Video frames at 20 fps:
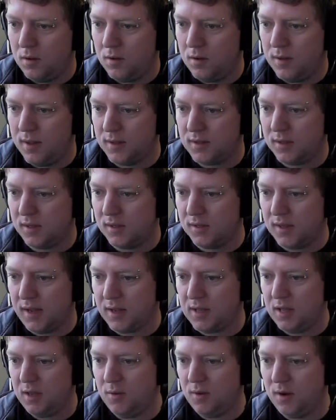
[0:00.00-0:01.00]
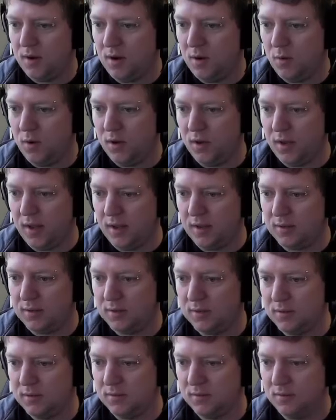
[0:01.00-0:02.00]
That's exactly where I want you.
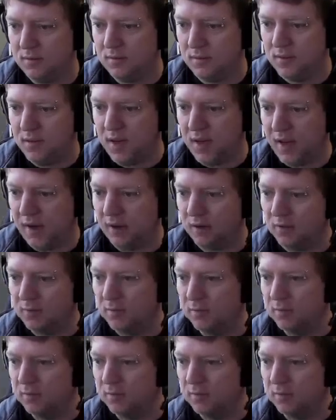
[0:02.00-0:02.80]
Done.